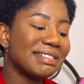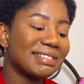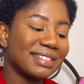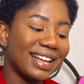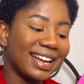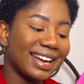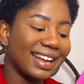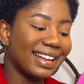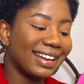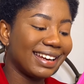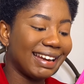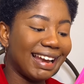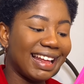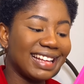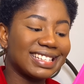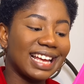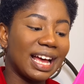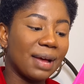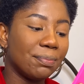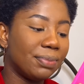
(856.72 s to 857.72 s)
studying the
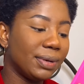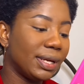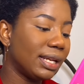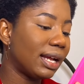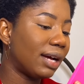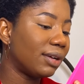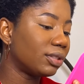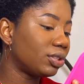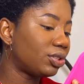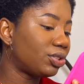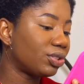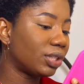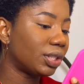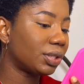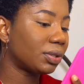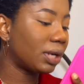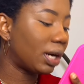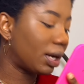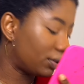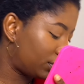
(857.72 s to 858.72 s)
letter b now these children
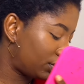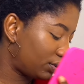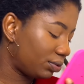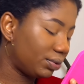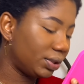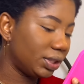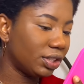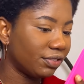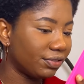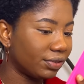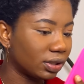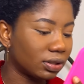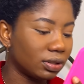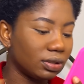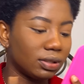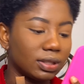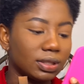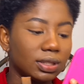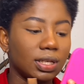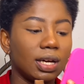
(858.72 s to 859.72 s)
know how to read obviously
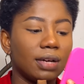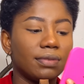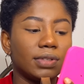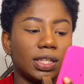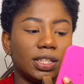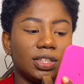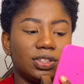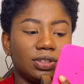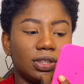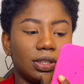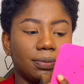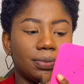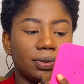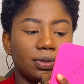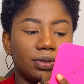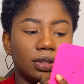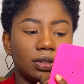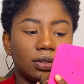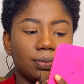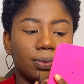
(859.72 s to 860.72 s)
because they have nigerian
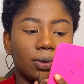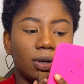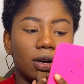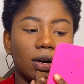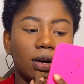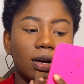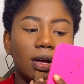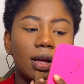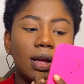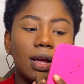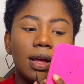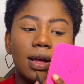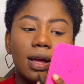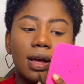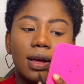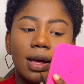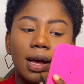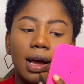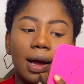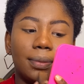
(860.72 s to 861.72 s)
parents but
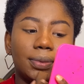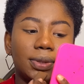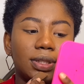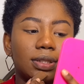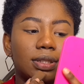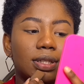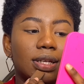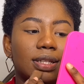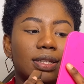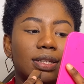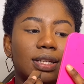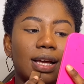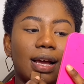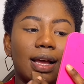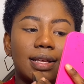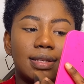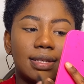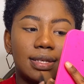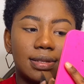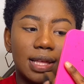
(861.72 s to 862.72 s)
I'm just saying their
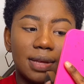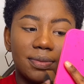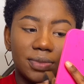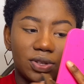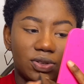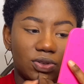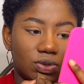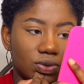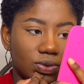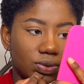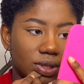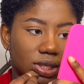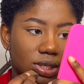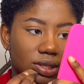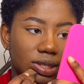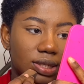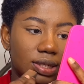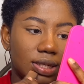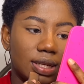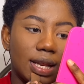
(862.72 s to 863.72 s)
system is so
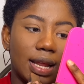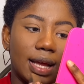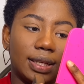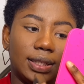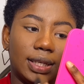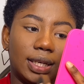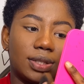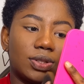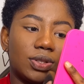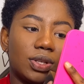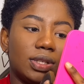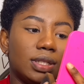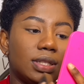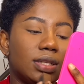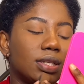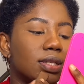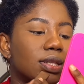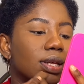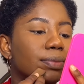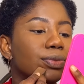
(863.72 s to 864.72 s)
easy, like their study
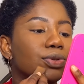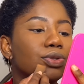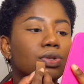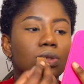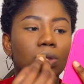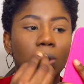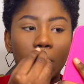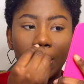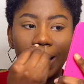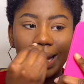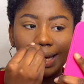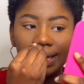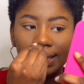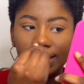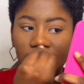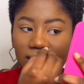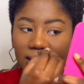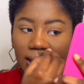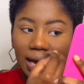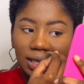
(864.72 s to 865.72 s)
system is so
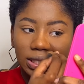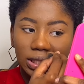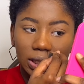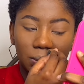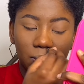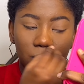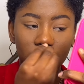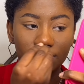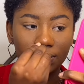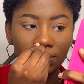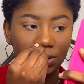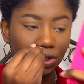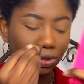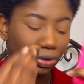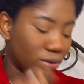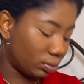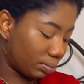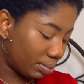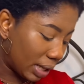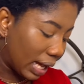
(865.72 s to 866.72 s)
easy. They actually want you
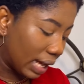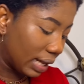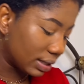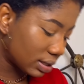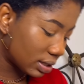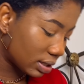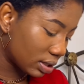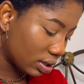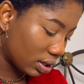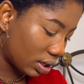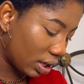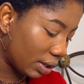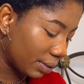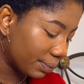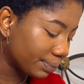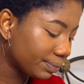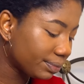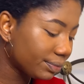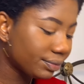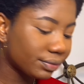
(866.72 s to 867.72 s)
to pass, okay?
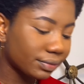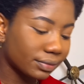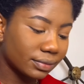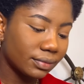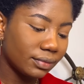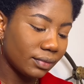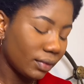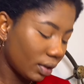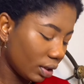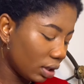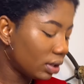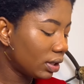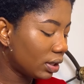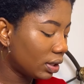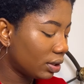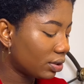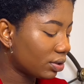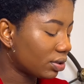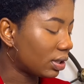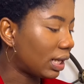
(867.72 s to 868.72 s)

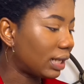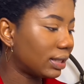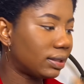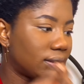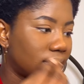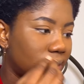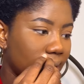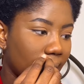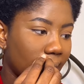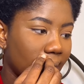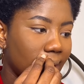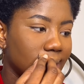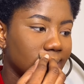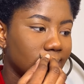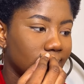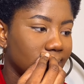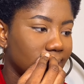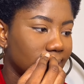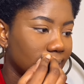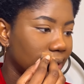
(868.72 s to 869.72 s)
So that's that's
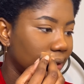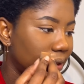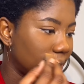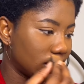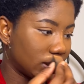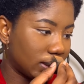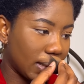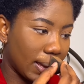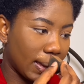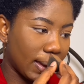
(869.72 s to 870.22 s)
basically just